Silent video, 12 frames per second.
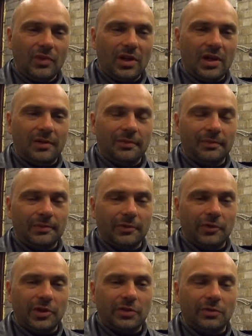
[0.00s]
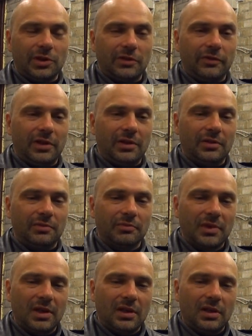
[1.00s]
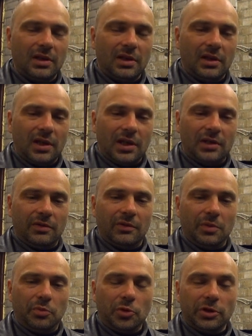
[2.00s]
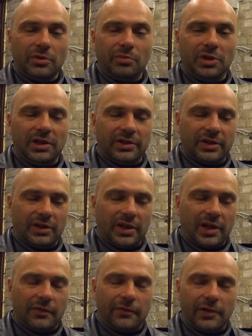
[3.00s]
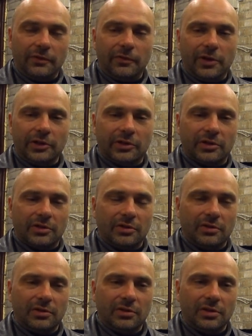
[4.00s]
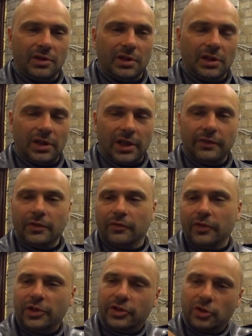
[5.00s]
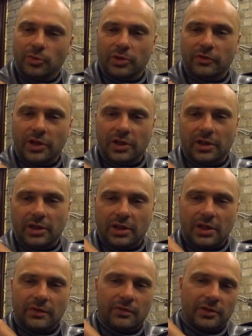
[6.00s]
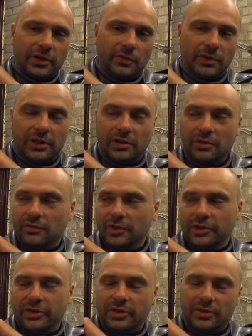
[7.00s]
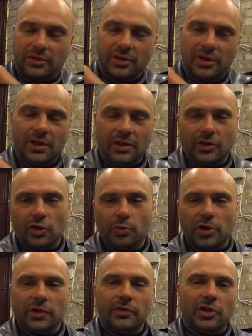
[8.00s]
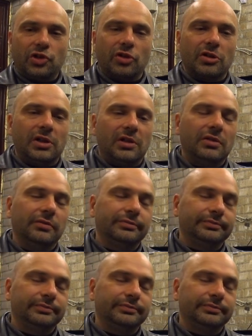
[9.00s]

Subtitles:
Yeah, so this is what I think. And important bit is like a fun factor. Like even this stupid thing I have right here, this Super Adventure R,